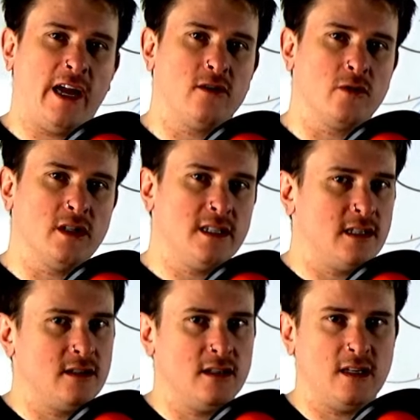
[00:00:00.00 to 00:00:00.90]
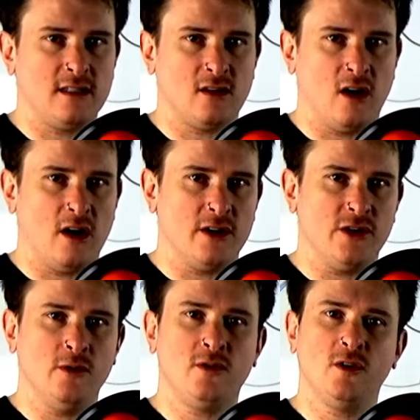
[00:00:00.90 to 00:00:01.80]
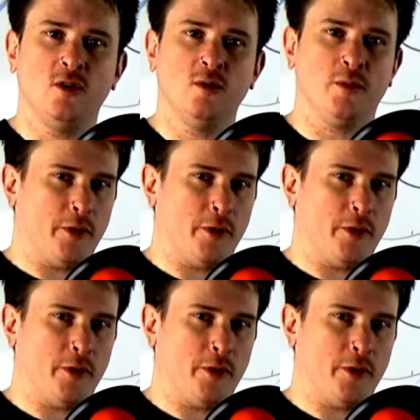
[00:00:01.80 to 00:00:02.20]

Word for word: or listened to this on YouTube